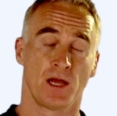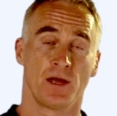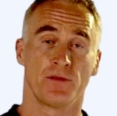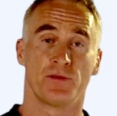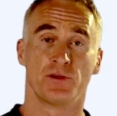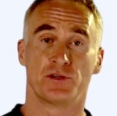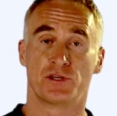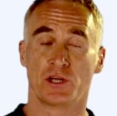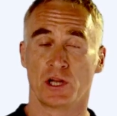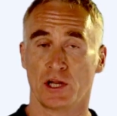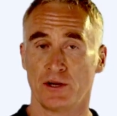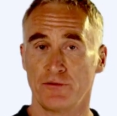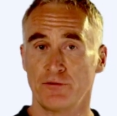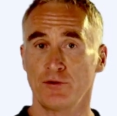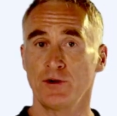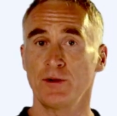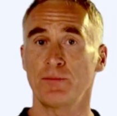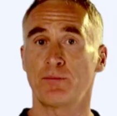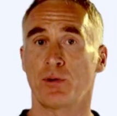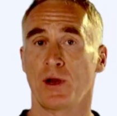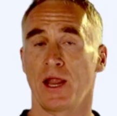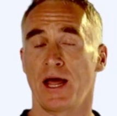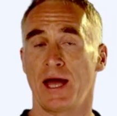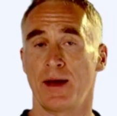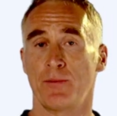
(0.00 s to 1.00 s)
The delivery
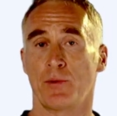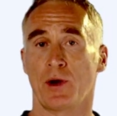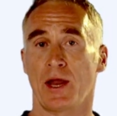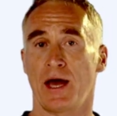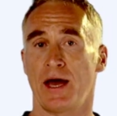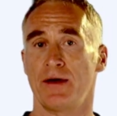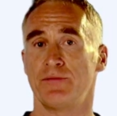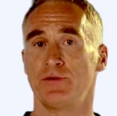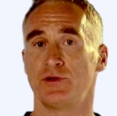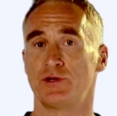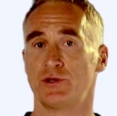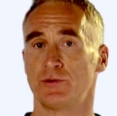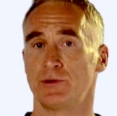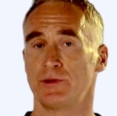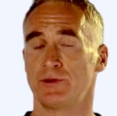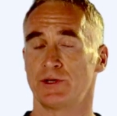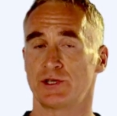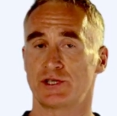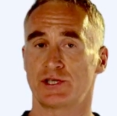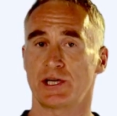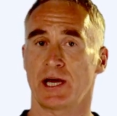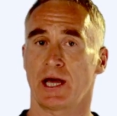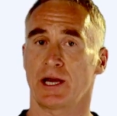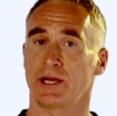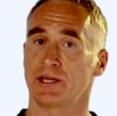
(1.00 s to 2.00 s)
plan will have you doing the
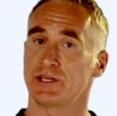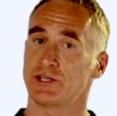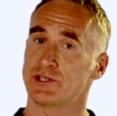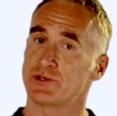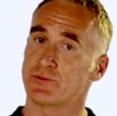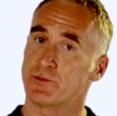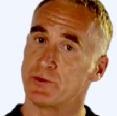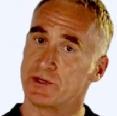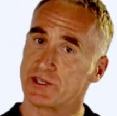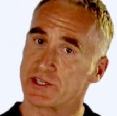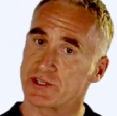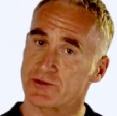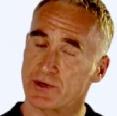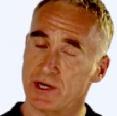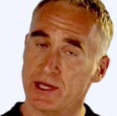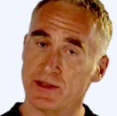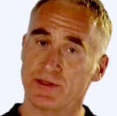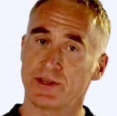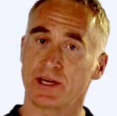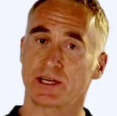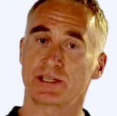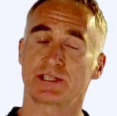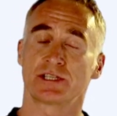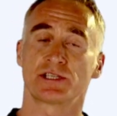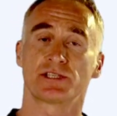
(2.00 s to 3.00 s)
challenge with
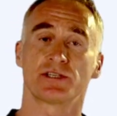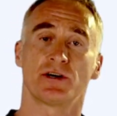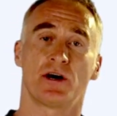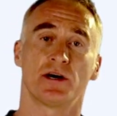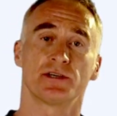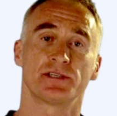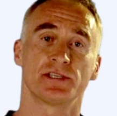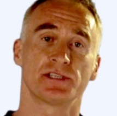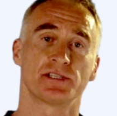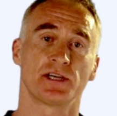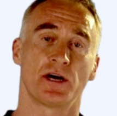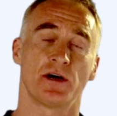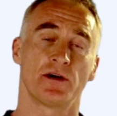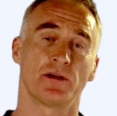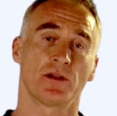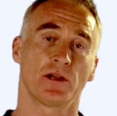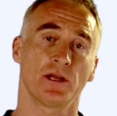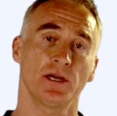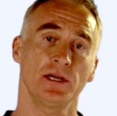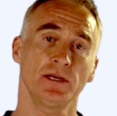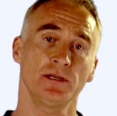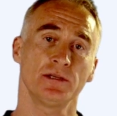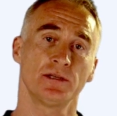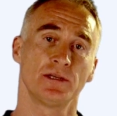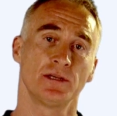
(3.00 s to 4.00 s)
strength exercises
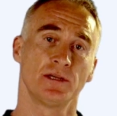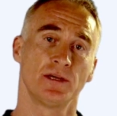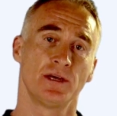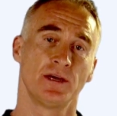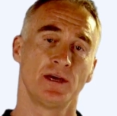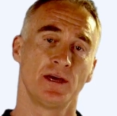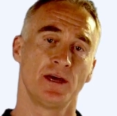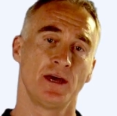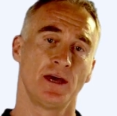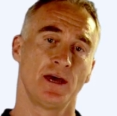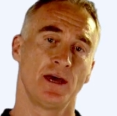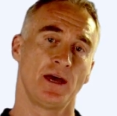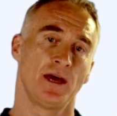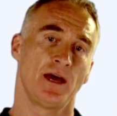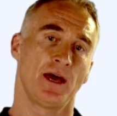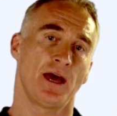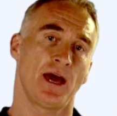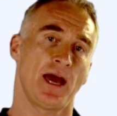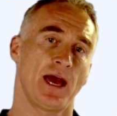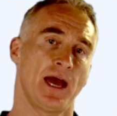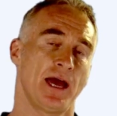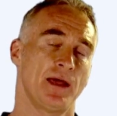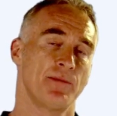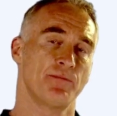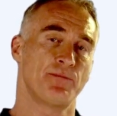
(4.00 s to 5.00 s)
only
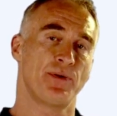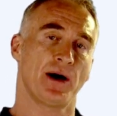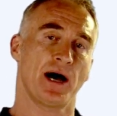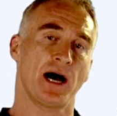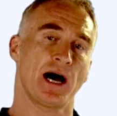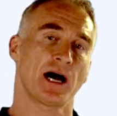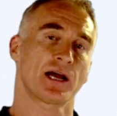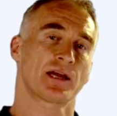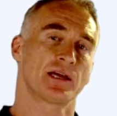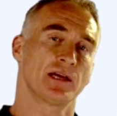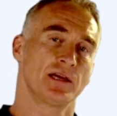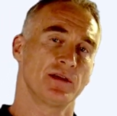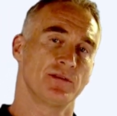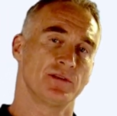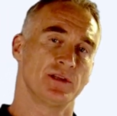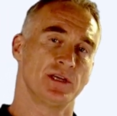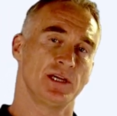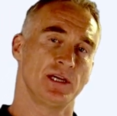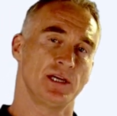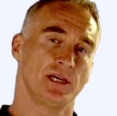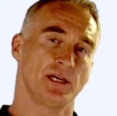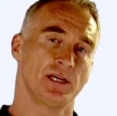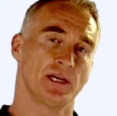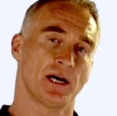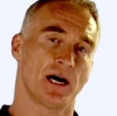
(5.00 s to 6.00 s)
and parking
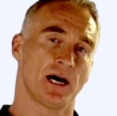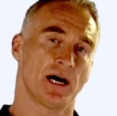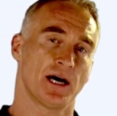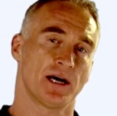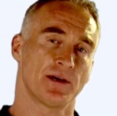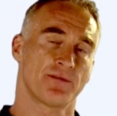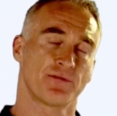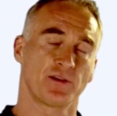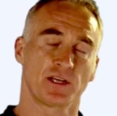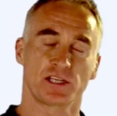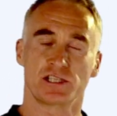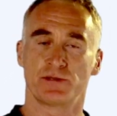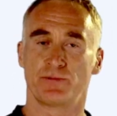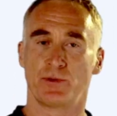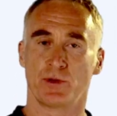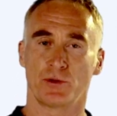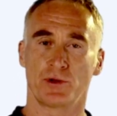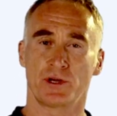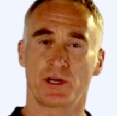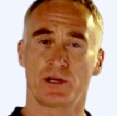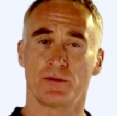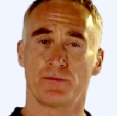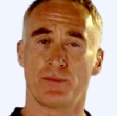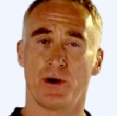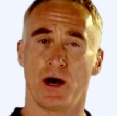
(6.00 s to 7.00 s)
the
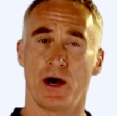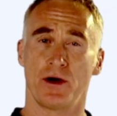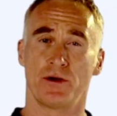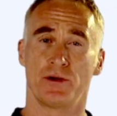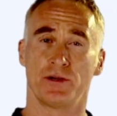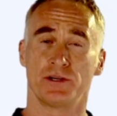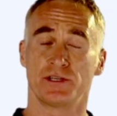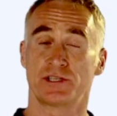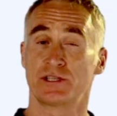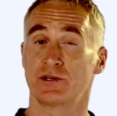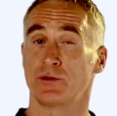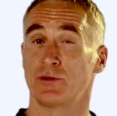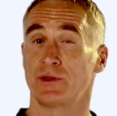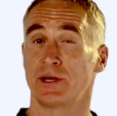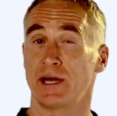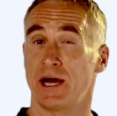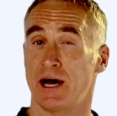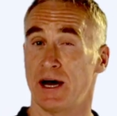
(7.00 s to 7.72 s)
flexibility component until the